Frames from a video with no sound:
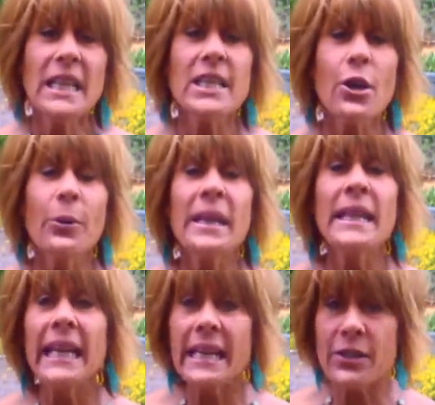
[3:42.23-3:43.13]
So in
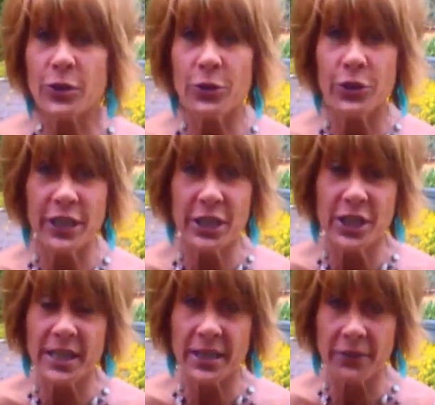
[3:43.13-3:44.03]
the Eastern
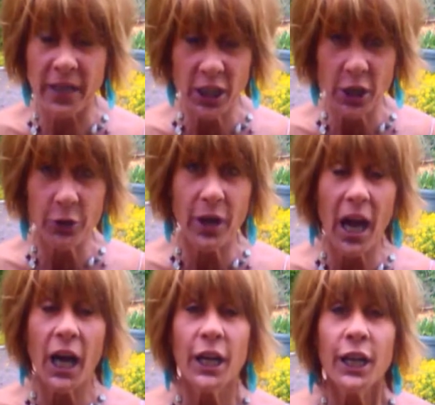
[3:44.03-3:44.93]
traditions of
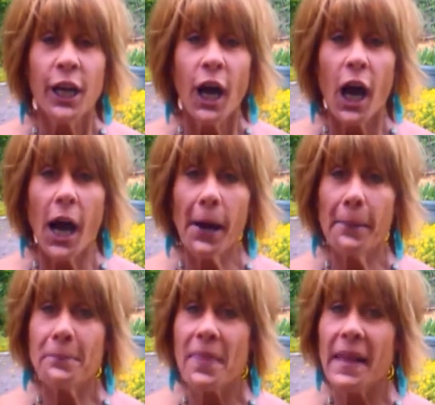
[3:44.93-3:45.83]
yoga,
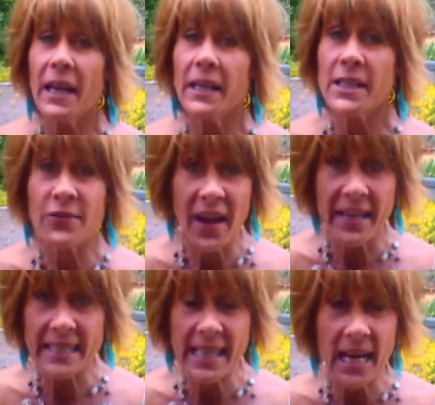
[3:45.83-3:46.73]
the
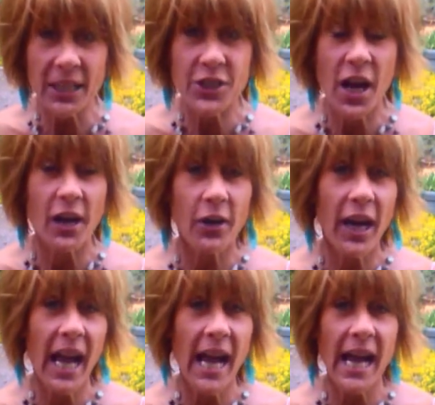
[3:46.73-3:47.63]
Svadthishna
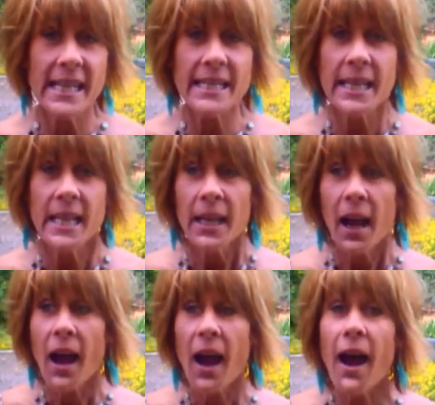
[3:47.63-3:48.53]
Chakra has
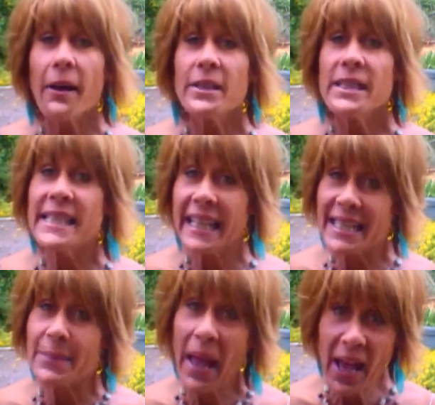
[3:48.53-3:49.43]

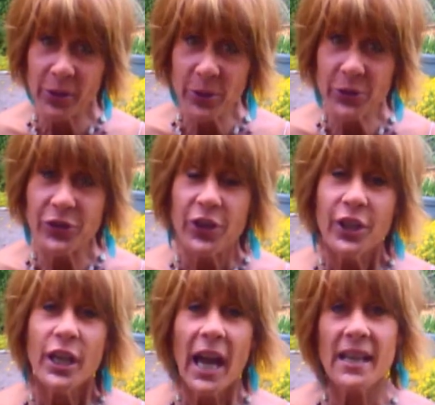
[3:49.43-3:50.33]
6 petals,
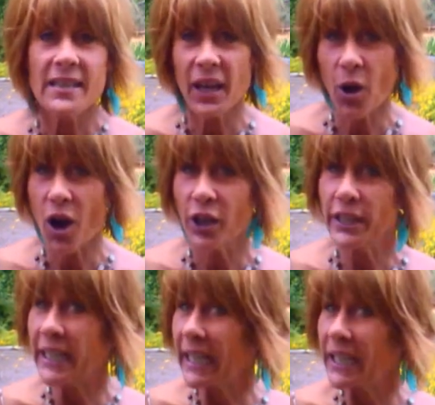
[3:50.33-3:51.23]
as they call
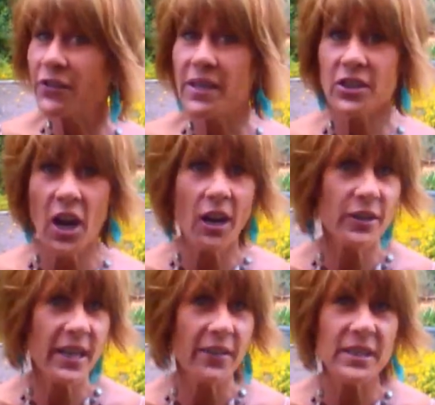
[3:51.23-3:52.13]
it, and each of the
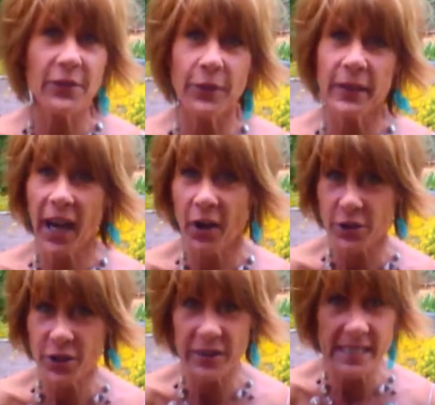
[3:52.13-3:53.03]
chakras have different
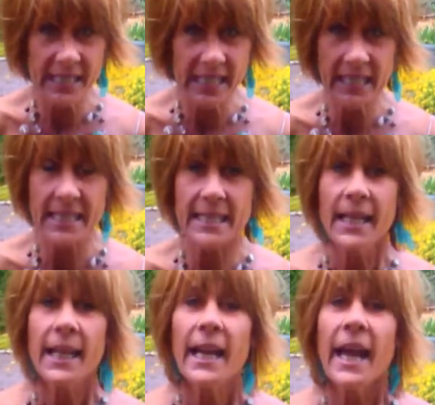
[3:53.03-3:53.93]
characteristics.
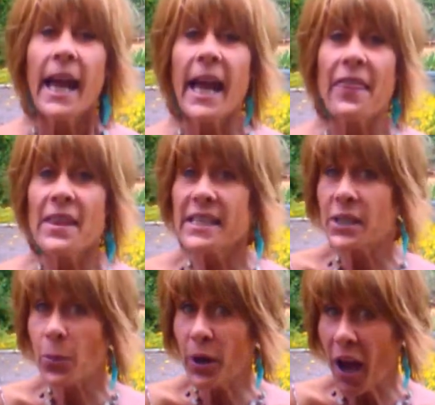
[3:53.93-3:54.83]
And this
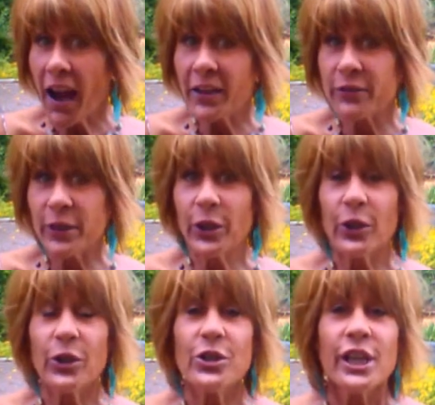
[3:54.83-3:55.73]
is what I have
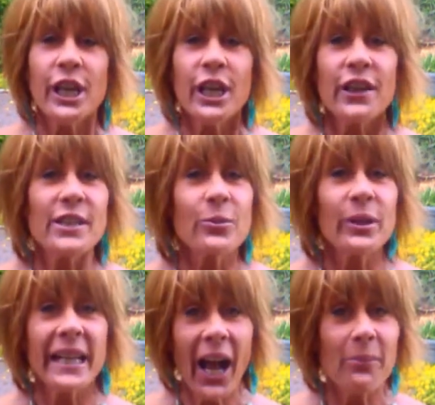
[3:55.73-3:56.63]
learned that's
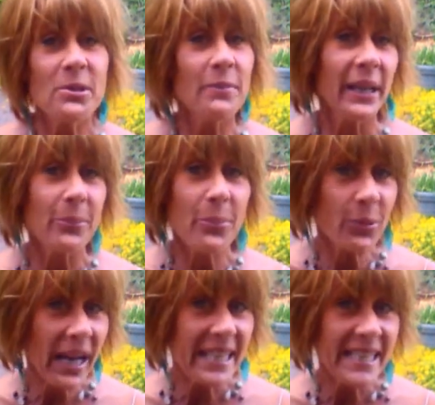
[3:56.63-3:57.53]
really helped me
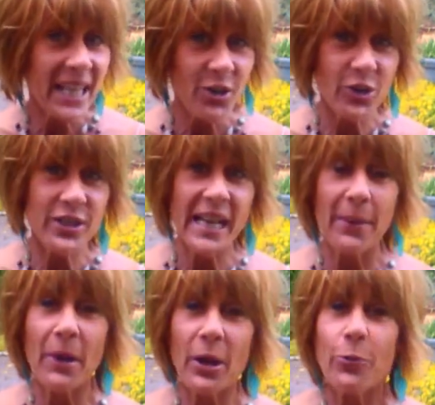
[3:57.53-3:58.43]
embrace and
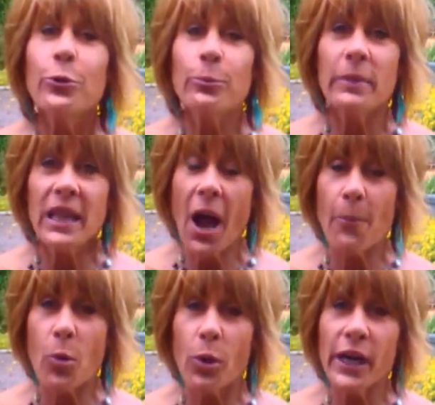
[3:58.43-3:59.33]
understand my womb a lot
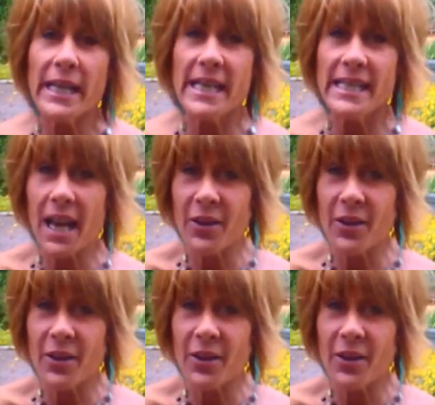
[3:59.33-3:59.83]
more, is